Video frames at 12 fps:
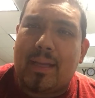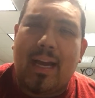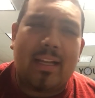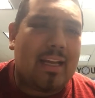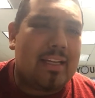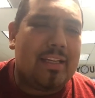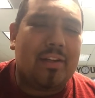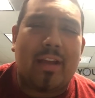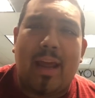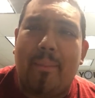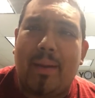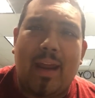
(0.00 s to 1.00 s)
thought that, you know,
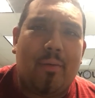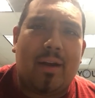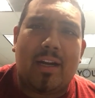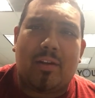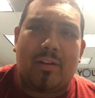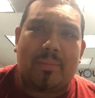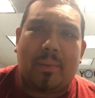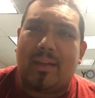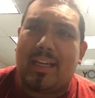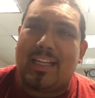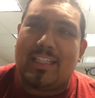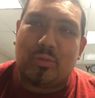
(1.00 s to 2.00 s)
the NBA wanted Chris Paul
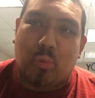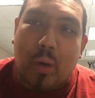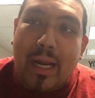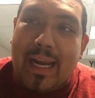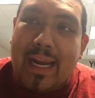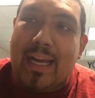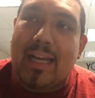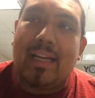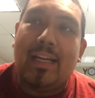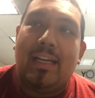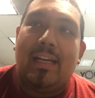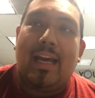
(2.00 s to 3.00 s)
to get his ring.
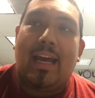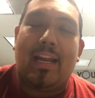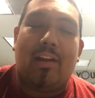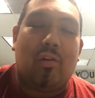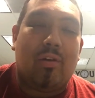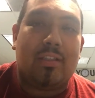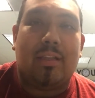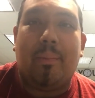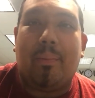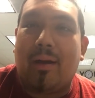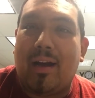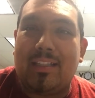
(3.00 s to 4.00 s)
And, of course,
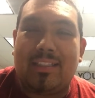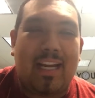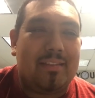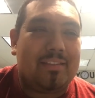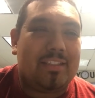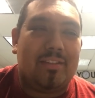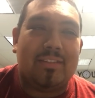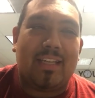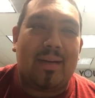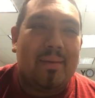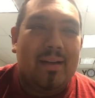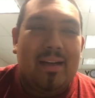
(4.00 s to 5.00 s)
LeBron James shows
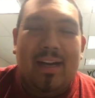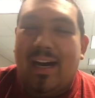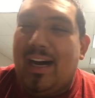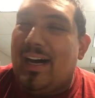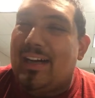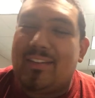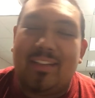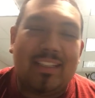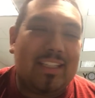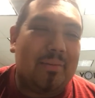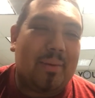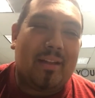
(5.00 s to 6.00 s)
up. The only
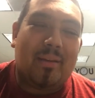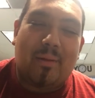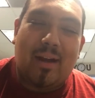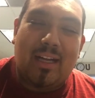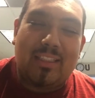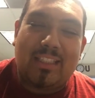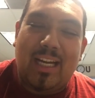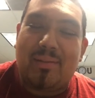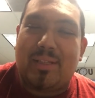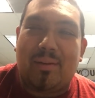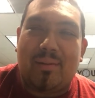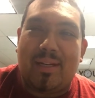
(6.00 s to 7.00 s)
thing about LeBron
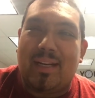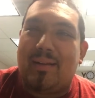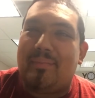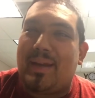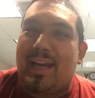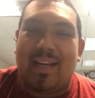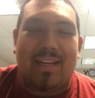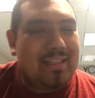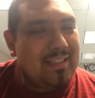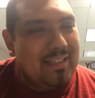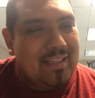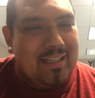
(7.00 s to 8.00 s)
James showing up,
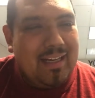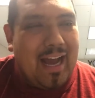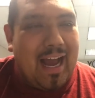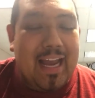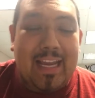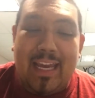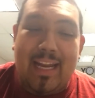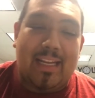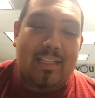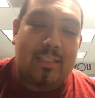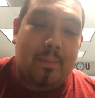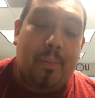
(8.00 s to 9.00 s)
man, I get
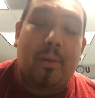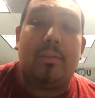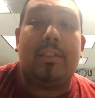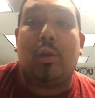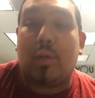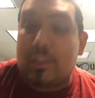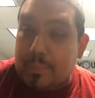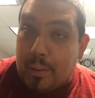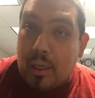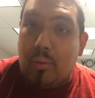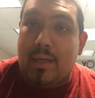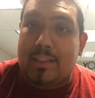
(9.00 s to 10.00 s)
it. Supposedly Chris
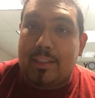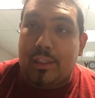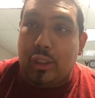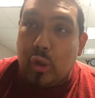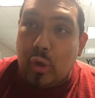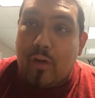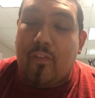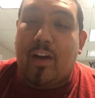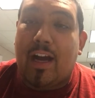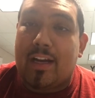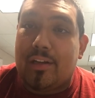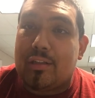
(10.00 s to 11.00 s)
Paul went to your
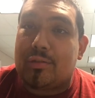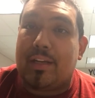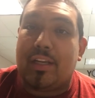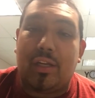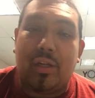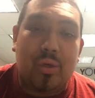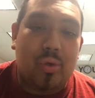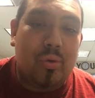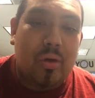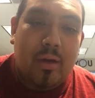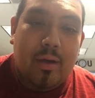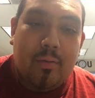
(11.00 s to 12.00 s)
finals when
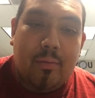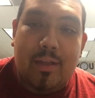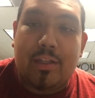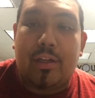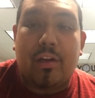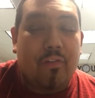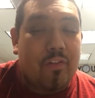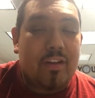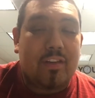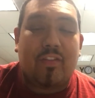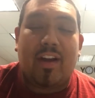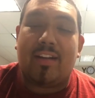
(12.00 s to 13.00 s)
you went to your
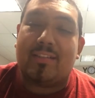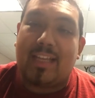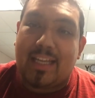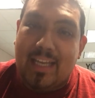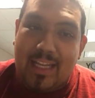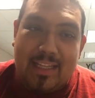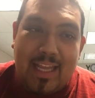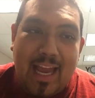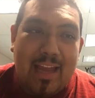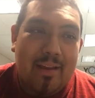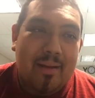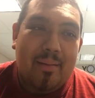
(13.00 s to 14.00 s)
first finals. I get
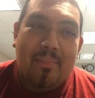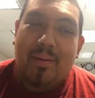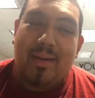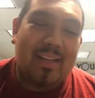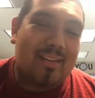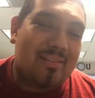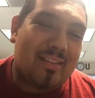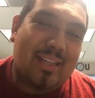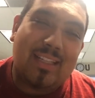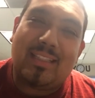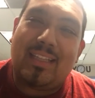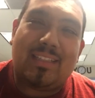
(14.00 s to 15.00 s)
that. But, you know, I
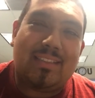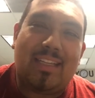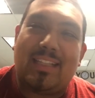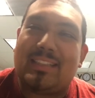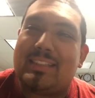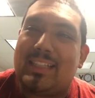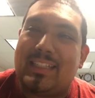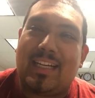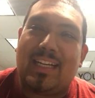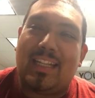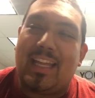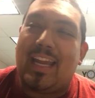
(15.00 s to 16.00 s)
guess that's
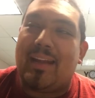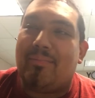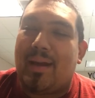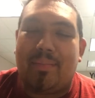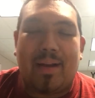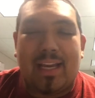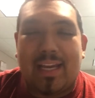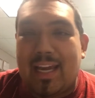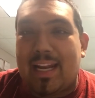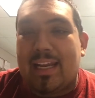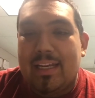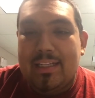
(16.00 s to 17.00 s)
kind of lame, man. But I
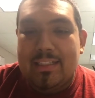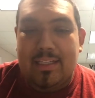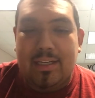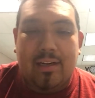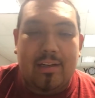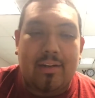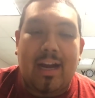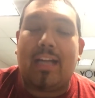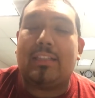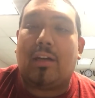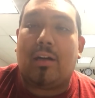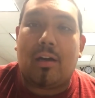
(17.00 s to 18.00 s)
get it. See, all you
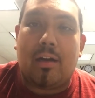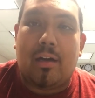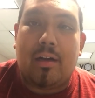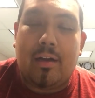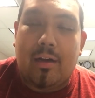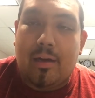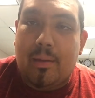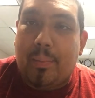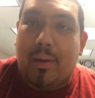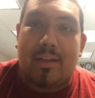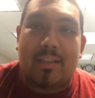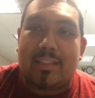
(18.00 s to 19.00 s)
guys are
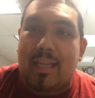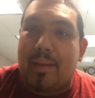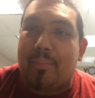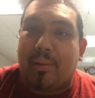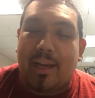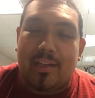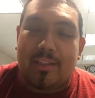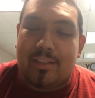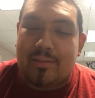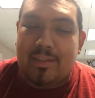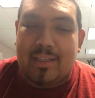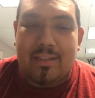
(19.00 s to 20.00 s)
part of the same players
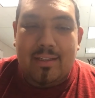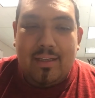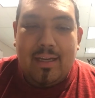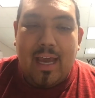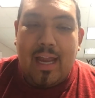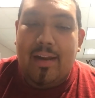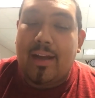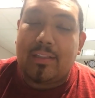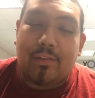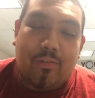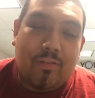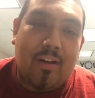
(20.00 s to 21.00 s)
union, and you
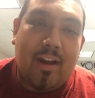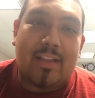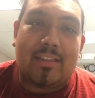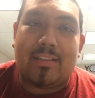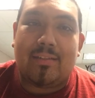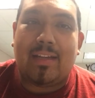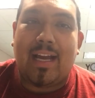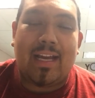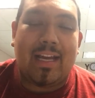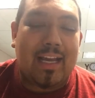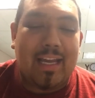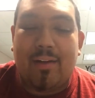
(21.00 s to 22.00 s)
guys are friends. So
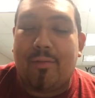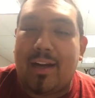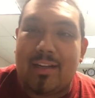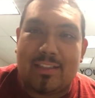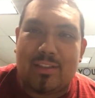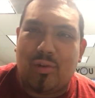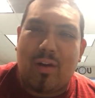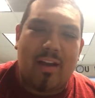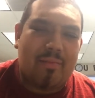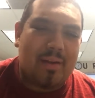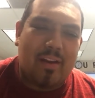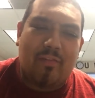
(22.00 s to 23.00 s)
I get why there's no
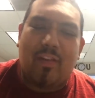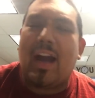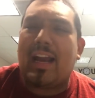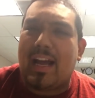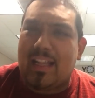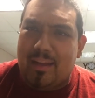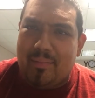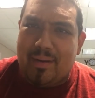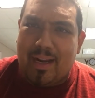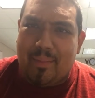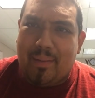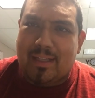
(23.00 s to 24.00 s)
rivalry. If I got
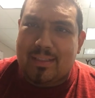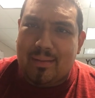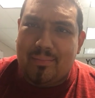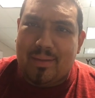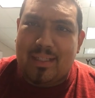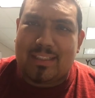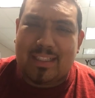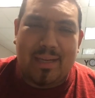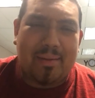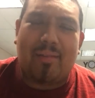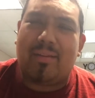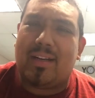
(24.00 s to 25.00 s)
eliminated by somebody's
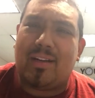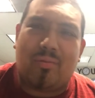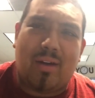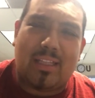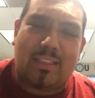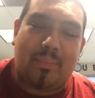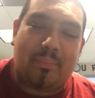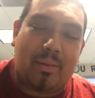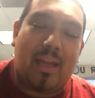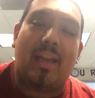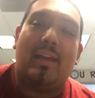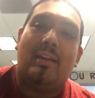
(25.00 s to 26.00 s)
team, I wouldn't go watch them
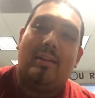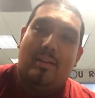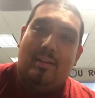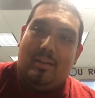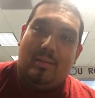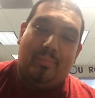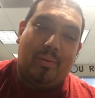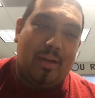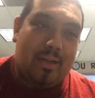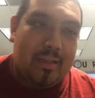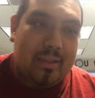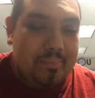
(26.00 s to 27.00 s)
play.
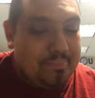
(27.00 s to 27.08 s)
But,